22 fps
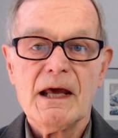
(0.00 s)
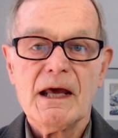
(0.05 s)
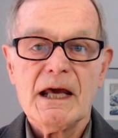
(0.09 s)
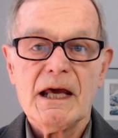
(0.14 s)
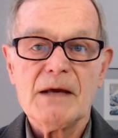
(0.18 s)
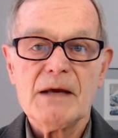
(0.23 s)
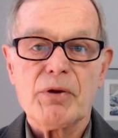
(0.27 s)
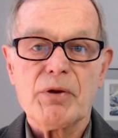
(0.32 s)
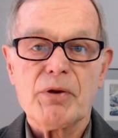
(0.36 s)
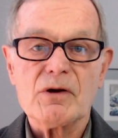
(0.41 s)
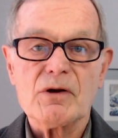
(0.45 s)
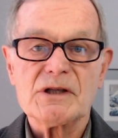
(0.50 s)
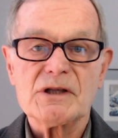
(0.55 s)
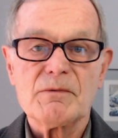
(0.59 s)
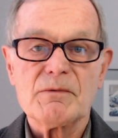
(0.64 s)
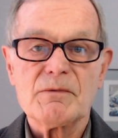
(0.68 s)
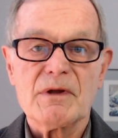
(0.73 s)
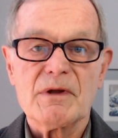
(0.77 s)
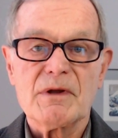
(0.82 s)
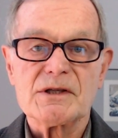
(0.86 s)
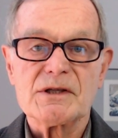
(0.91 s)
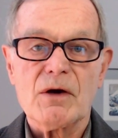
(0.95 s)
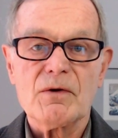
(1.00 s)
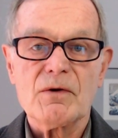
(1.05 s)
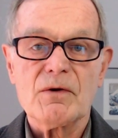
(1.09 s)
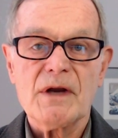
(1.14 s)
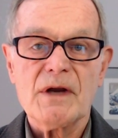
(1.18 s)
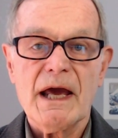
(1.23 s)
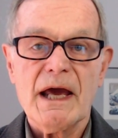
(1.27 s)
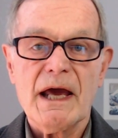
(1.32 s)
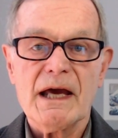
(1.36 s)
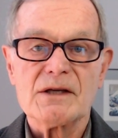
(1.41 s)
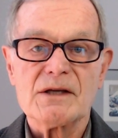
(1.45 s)
He personally, with his
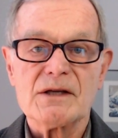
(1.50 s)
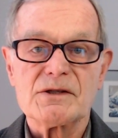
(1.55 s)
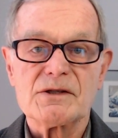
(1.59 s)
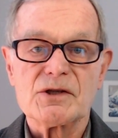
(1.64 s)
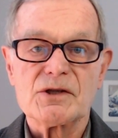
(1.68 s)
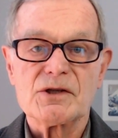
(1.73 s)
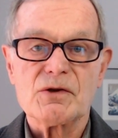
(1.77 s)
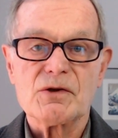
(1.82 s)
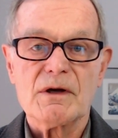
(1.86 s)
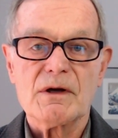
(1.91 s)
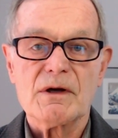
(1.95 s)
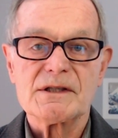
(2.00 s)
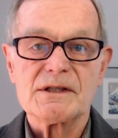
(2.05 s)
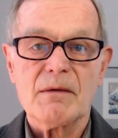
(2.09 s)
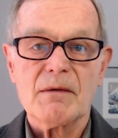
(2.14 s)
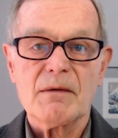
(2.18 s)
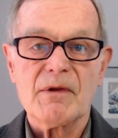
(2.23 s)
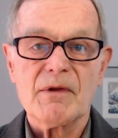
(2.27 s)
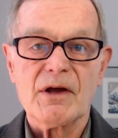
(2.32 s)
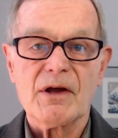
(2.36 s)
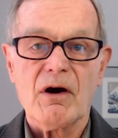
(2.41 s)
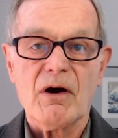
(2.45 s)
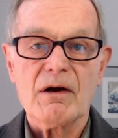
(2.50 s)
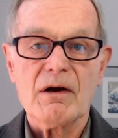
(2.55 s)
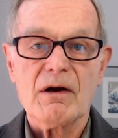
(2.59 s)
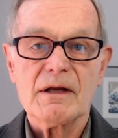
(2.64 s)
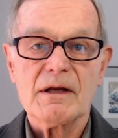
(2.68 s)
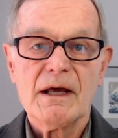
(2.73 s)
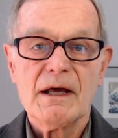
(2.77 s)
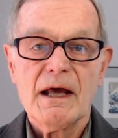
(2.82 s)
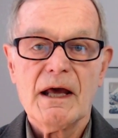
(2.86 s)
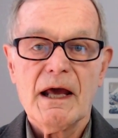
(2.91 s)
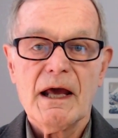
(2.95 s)
own hands, destroyed some of the
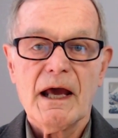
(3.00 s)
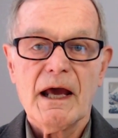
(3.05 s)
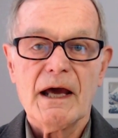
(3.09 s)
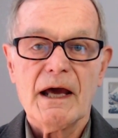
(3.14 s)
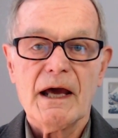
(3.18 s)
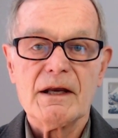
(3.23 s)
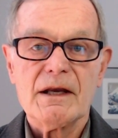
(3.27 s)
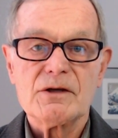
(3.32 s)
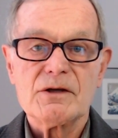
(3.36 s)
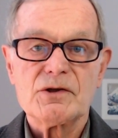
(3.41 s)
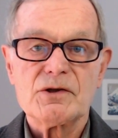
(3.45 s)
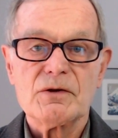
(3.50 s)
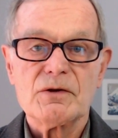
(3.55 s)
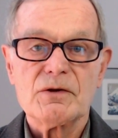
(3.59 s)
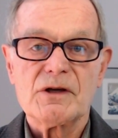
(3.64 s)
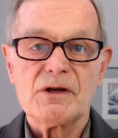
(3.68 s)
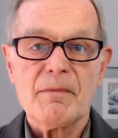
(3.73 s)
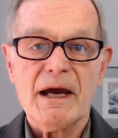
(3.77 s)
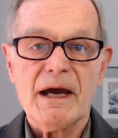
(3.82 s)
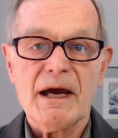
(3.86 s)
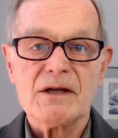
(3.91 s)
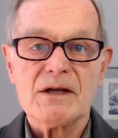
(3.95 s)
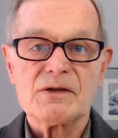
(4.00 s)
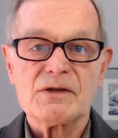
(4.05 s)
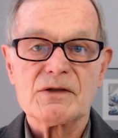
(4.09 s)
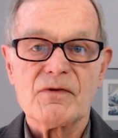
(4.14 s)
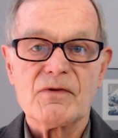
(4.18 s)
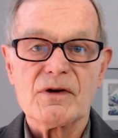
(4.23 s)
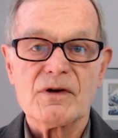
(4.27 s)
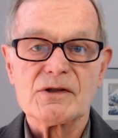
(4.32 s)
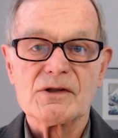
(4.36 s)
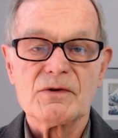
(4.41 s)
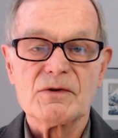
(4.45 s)
art and issued commands
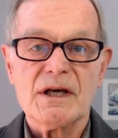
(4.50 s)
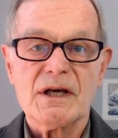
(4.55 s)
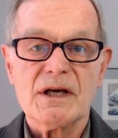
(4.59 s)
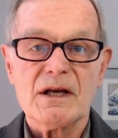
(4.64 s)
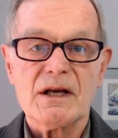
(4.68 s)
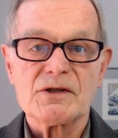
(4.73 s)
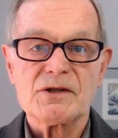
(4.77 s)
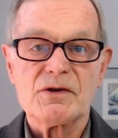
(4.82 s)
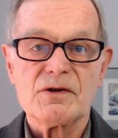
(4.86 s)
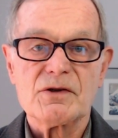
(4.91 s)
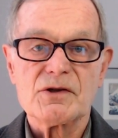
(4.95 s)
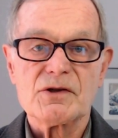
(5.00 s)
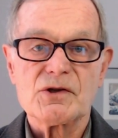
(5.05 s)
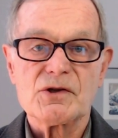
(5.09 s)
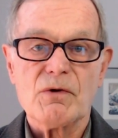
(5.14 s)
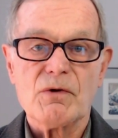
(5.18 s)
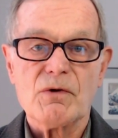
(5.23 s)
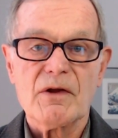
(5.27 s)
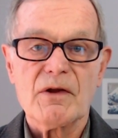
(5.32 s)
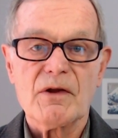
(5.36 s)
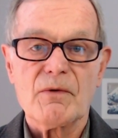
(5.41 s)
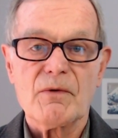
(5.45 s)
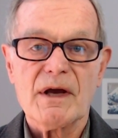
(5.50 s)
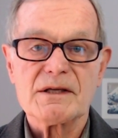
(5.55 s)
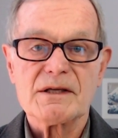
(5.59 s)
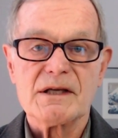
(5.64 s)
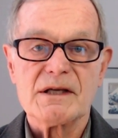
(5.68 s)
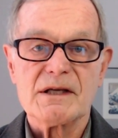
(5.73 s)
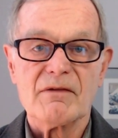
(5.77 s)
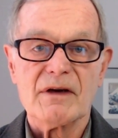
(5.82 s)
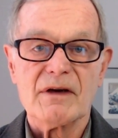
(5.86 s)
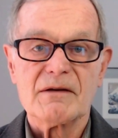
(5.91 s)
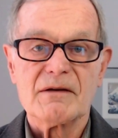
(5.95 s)
to his lieutenants to destroy the
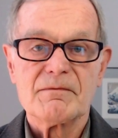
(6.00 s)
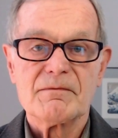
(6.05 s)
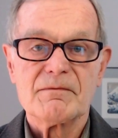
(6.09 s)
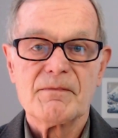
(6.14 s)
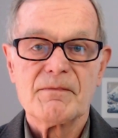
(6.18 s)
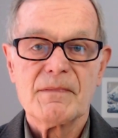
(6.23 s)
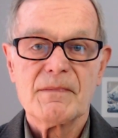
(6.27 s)
rest of it.